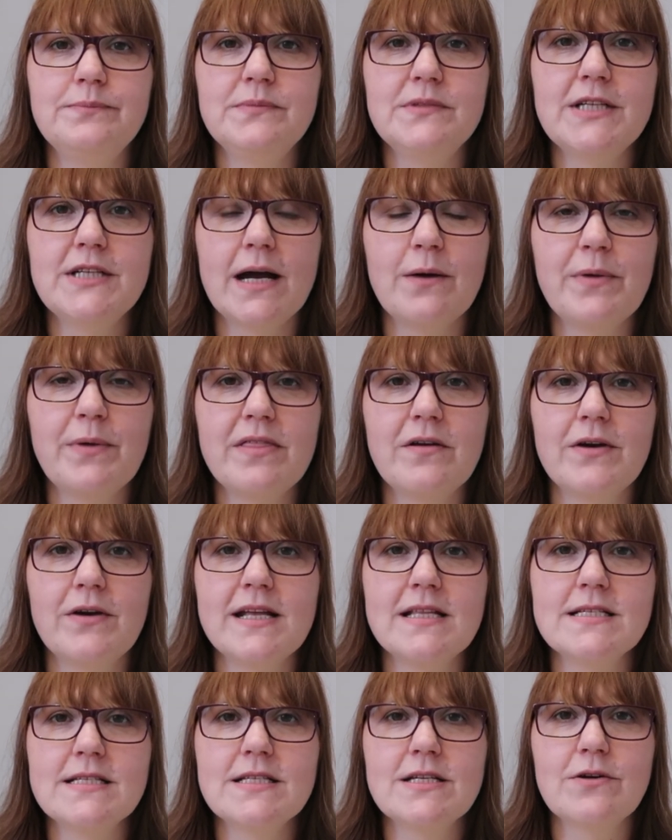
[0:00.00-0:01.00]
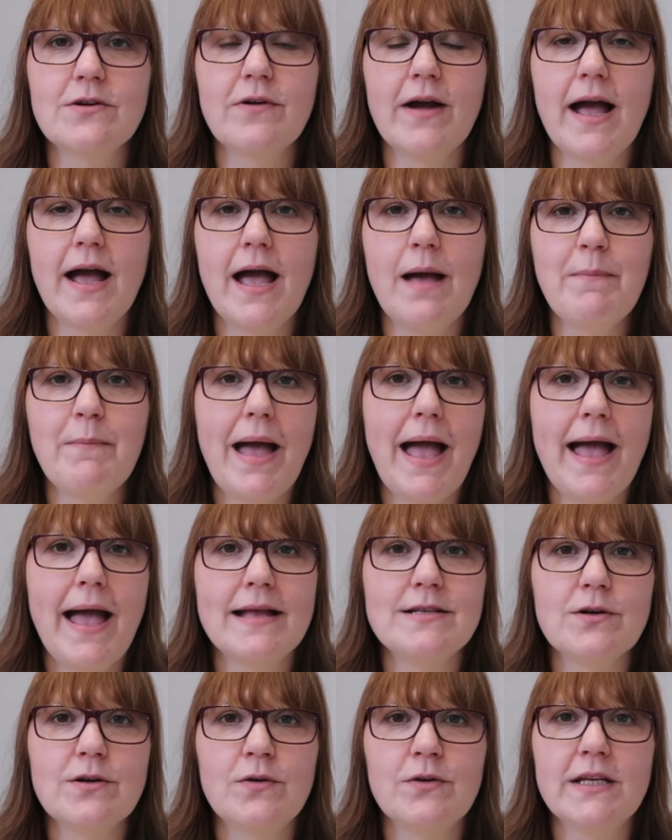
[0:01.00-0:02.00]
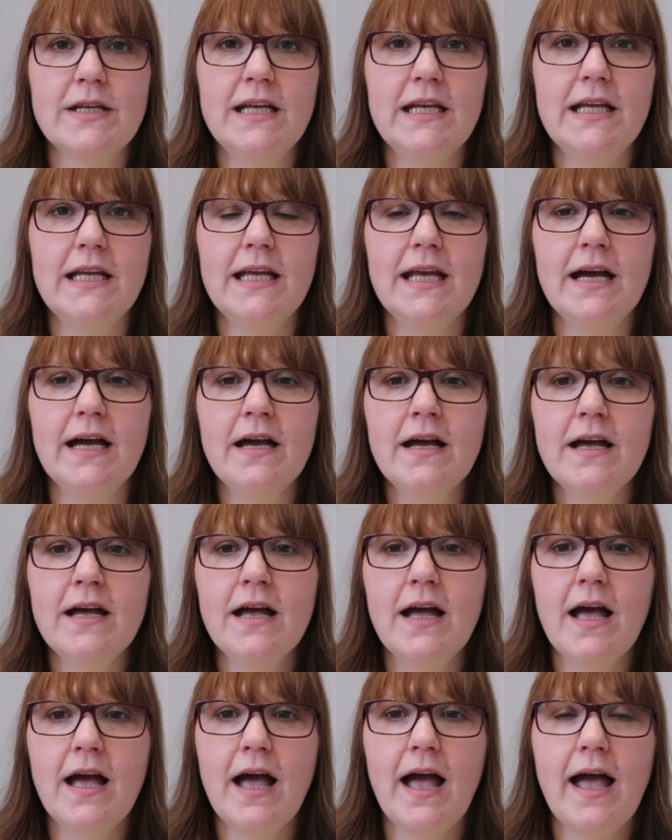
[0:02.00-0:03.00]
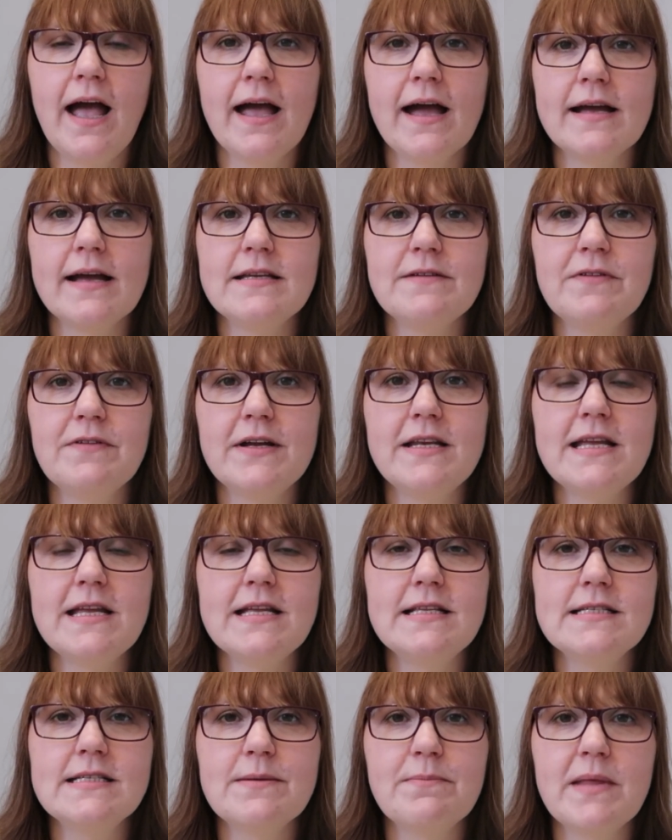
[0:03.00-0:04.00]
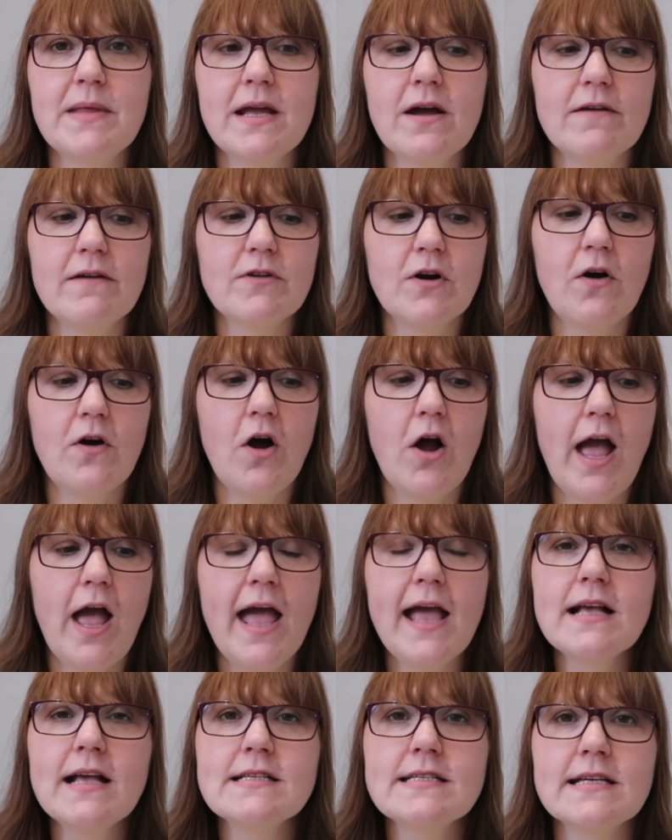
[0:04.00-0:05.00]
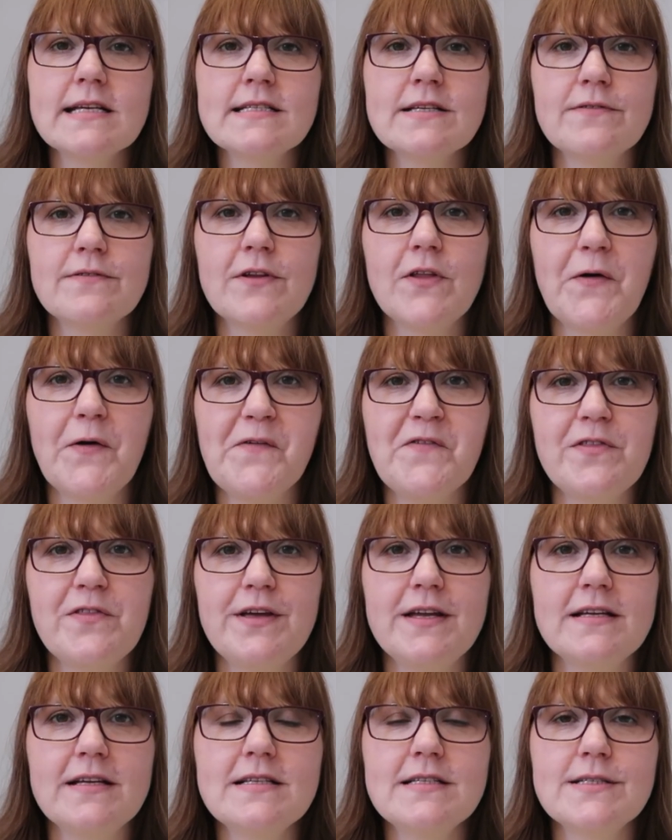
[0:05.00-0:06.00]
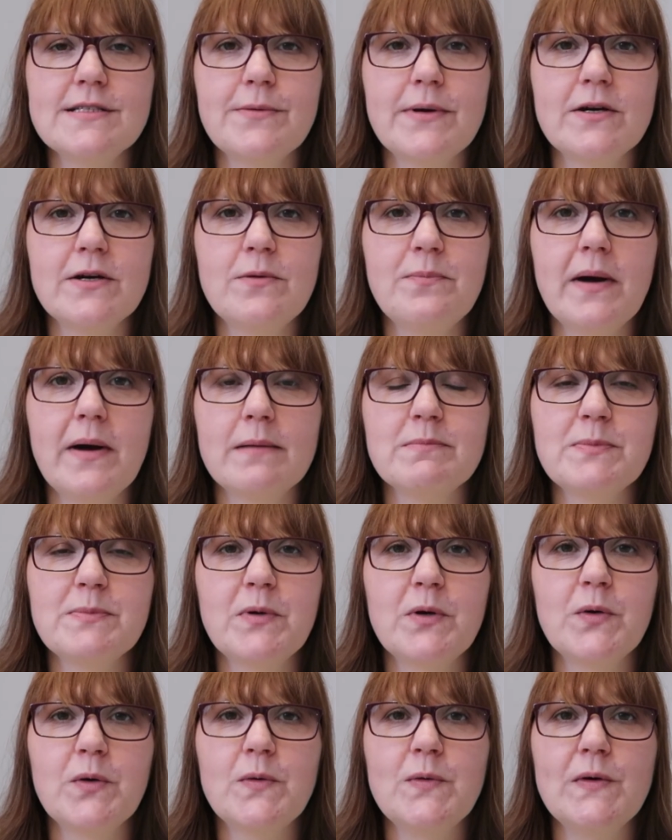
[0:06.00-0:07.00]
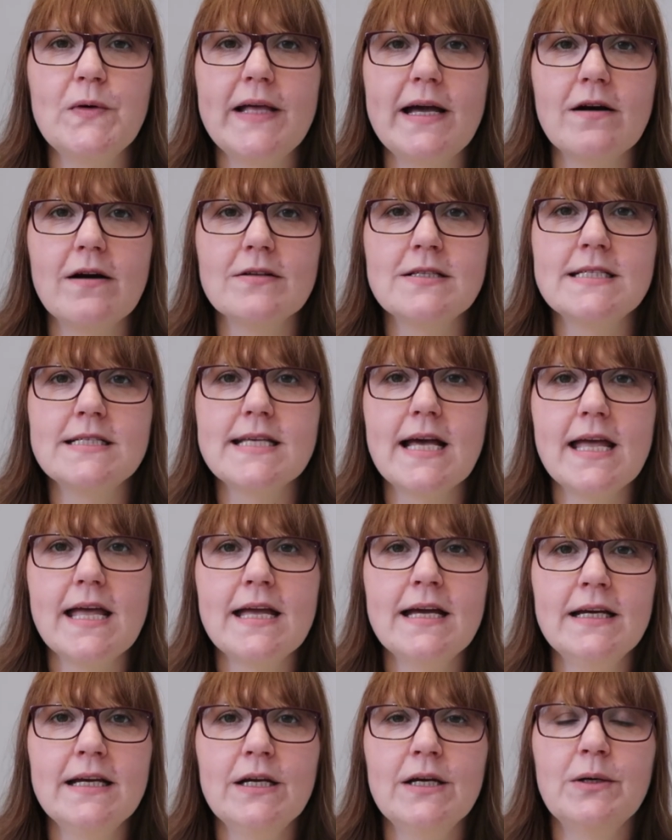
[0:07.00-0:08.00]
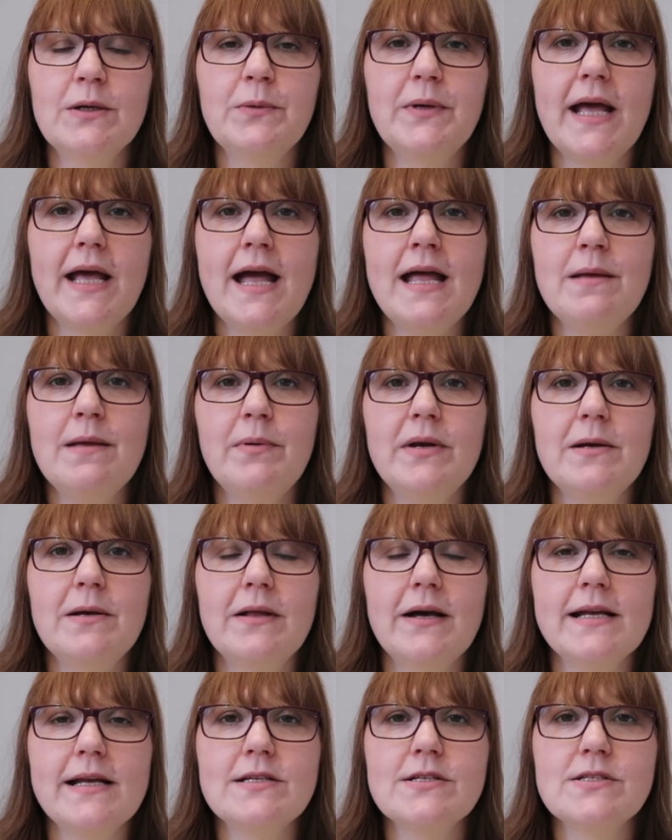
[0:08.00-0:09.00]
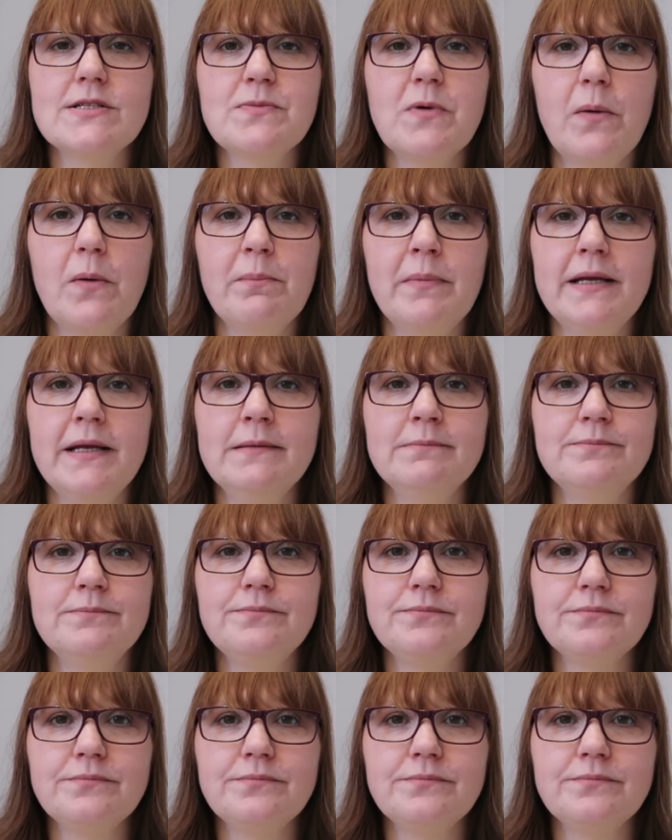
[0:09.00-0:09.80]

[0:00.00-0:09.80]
chat with on Instagram and on here. And if I need something, I've got excess of a lot of things, so I could perhaps put a call out and say, would anybody like to swap me